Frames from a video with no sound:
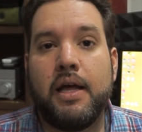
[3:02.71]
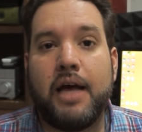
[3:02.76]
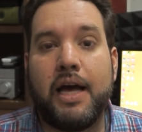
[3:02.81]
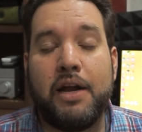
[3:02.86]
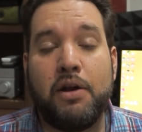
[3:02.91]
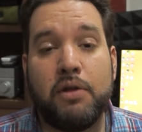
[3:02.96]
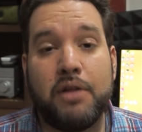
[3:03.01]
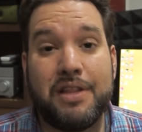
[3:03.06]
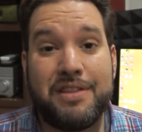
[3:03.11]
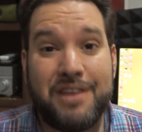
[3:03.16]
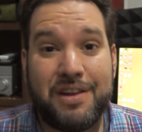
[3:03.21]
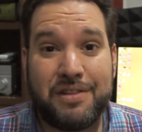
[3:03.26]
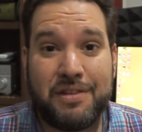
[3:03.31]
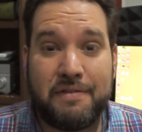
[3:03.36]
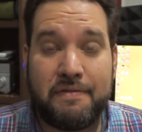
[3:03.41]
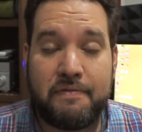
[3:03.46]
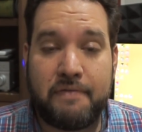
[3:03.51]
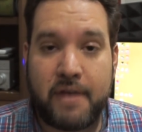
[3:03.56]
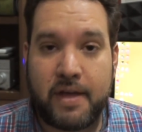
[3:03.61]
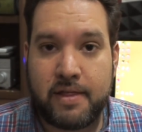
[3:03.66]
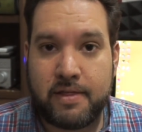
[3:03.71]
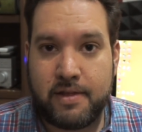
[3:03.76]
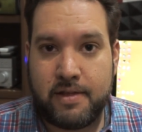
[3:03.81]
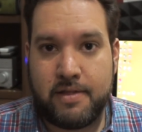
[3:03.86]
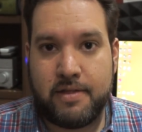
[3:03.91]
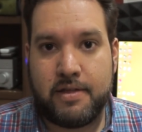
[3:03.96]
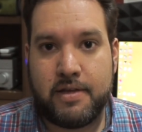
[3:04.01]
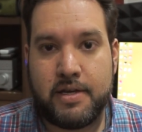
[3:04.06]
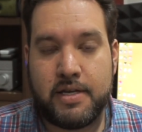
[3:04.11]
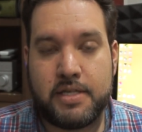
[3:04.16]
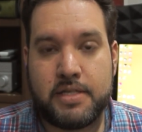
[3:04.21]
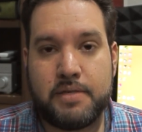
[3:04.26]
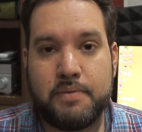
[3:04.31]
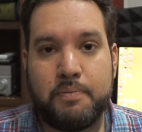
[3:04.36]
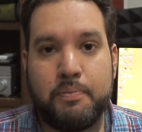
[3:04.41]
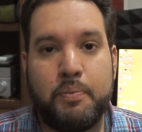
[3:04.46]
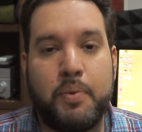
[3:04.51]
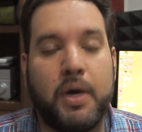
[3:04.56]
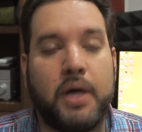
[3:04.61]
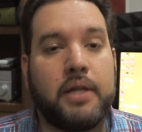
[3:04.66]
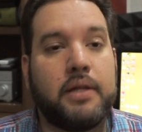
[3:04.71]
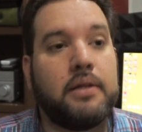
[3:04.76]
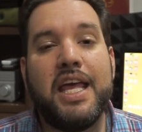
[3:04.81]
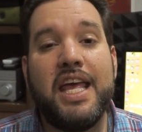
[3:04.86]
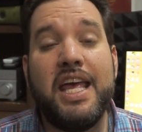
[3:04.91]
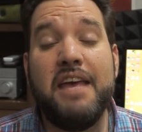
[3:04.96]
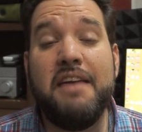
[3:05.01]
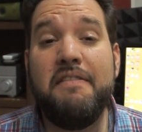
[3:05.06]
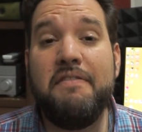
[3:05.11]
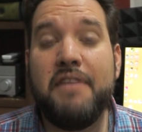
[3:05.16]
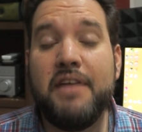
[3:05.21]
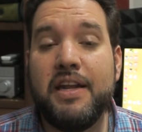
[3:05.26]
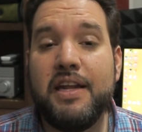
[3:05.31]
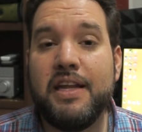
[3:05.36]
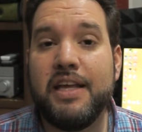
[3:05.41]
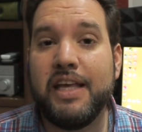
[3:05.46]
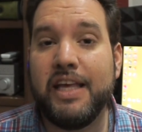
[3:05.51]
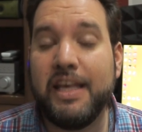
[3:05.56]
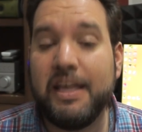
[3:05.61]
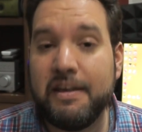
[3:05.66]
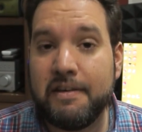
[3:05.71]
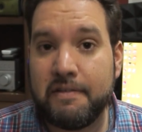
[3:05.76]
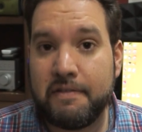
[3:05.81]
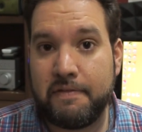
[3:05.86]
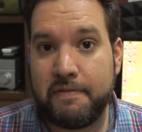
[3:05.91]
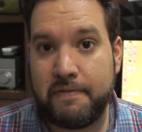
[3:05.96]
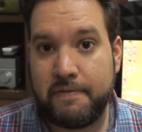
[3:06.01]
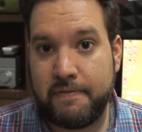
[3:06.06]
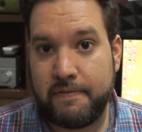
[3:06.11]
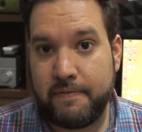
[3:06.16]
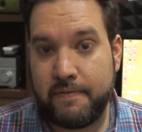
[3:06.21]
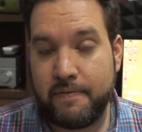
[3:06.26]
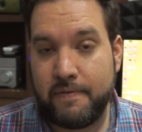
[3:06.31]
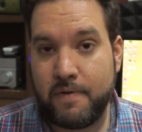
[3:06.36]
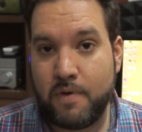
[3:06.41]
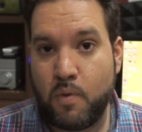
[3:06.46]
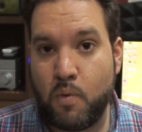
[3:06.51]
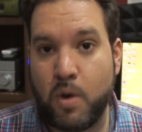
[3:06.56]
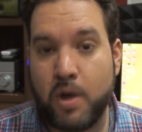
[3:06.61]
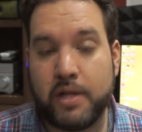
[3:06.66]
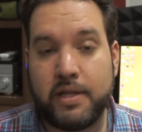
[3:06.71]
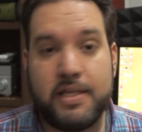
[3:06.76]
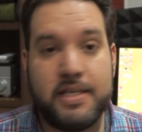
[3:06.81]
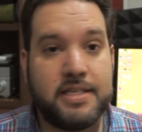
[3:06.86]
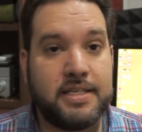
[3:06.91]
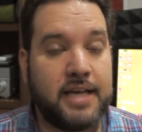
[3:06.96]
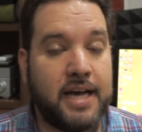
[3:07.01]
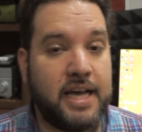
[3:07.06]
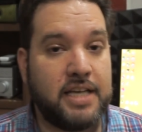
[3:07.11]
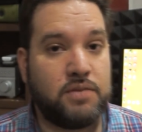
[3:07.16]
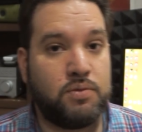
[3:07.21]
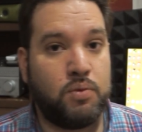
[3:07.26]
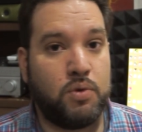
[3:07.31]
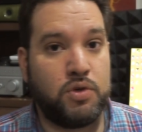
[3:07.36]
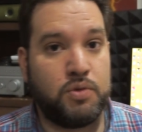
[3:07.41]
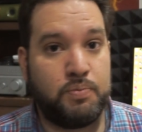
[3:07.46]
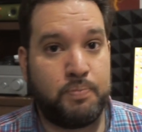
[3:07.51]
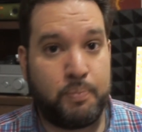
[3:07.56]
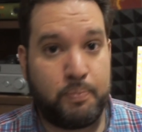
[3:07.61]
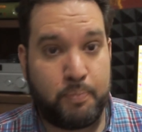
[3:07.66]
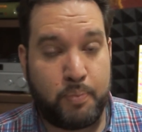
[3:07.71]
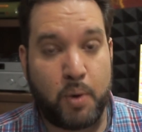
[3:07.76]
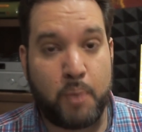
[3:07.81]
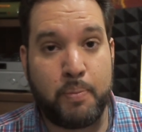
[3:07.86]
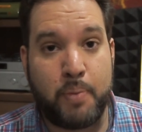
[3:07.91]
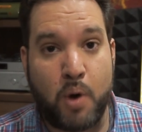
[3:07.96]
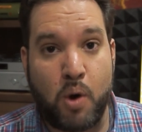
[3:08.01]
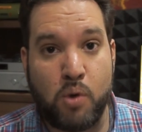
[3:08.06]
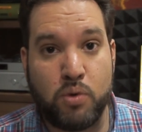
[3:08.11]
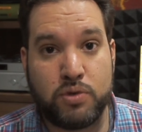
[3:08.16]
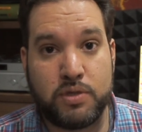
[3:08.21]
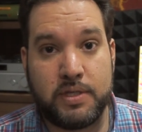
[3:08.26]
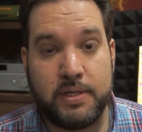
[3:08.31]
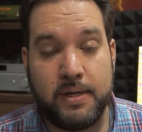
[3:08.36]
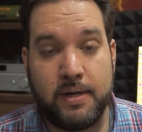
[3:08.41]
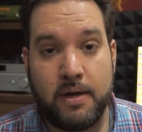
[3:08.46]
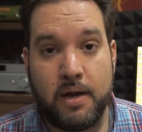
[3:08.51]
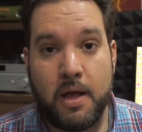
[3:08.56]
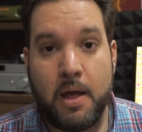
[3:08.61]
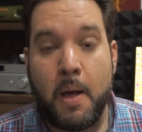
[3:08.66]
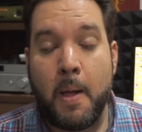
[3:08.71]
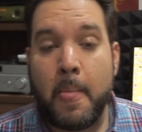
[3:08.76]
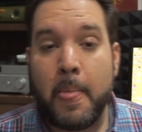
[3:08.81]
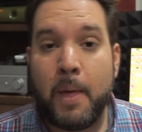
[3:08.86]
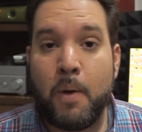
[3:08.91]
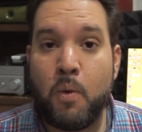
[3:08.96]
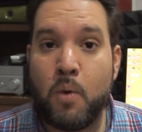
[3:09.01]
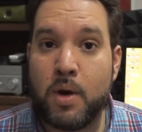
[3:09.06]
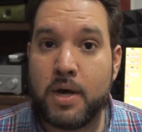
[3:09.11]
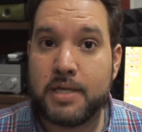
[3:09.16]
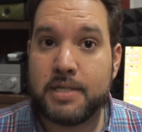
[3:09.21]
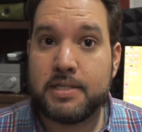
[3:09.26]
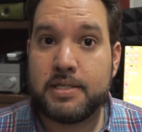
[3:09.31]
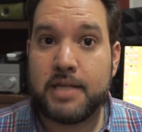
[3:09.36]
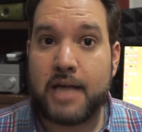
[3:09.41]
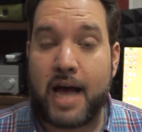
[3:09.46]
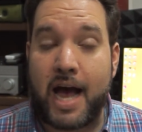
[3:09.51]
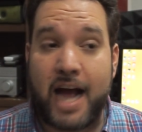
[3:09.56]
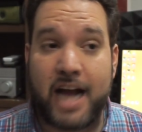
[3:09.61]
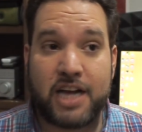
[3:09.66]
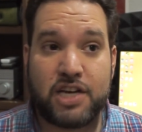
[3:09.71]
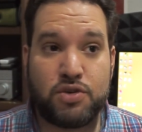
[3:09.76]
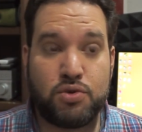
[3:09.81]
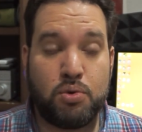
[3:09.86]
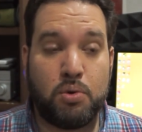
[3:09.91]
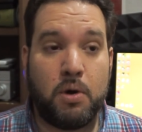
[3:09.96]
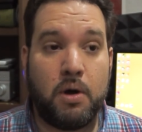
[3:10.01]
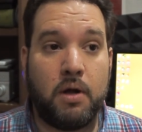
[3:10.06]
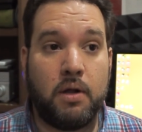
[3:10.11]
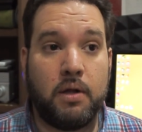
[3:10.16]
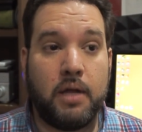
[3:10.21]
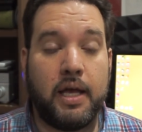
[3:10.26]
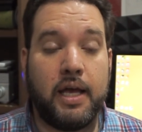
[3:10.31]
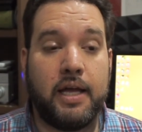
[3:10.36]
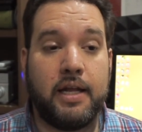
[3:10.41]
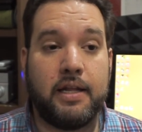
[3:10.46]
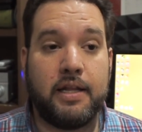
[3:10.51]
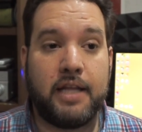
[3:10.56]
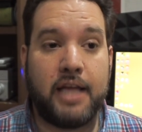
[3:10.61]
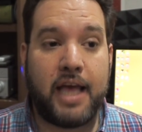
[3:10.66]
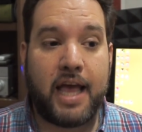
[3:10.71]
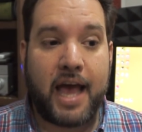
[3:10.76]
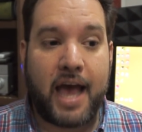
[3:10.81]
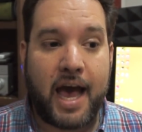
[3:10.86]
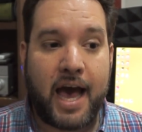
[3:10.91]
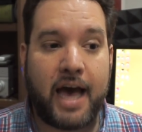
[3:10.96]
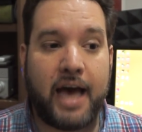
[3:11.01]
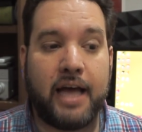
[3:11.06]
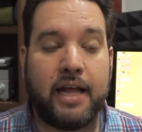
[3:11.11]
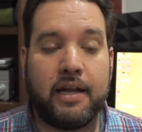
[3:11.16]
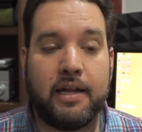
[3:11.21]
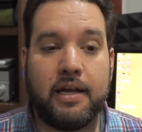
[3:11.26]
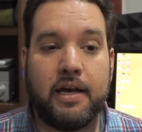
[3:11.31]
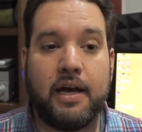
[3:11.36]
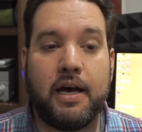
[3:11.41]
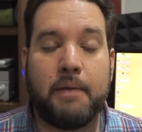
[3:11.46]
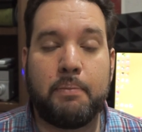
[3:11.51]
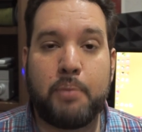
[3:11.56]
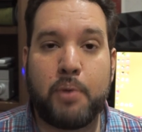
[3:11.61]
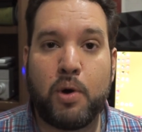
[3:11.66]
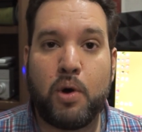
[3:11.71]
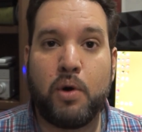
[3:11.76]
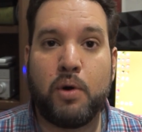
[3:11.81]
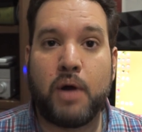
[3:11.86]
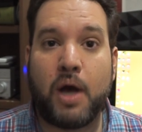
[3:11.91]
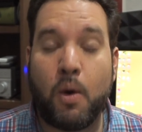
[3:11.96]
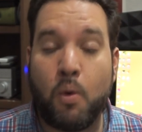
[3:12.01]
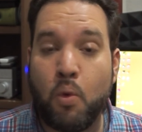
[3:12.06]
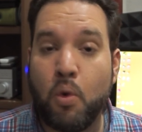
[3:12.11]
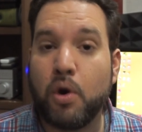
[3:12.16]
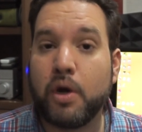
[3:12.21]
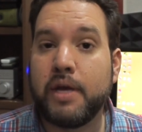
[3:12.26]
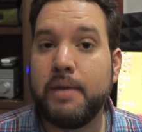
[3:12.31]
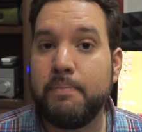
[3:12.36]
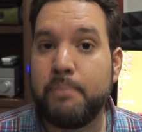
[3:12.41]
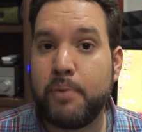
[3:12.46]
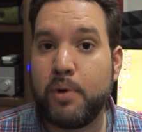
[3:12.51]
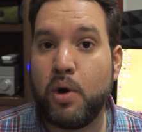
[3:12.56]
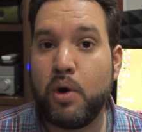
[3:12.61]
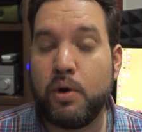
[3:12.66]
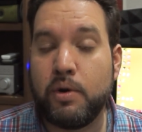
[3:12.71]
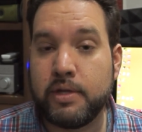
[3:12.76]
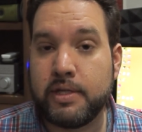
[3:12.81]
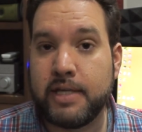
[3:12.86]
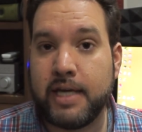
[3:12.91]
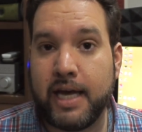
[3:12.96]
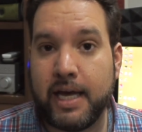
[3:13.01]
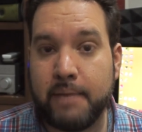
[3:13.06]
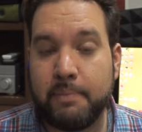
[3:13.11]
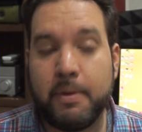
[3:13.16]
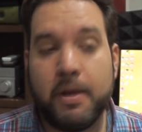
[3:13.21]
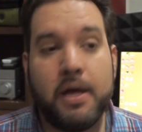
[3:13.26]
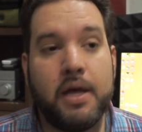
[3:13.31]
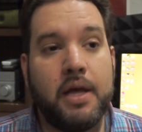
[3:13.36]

I know that they're defending this, but even if what these guys were proposing was actual and they had a working prototype,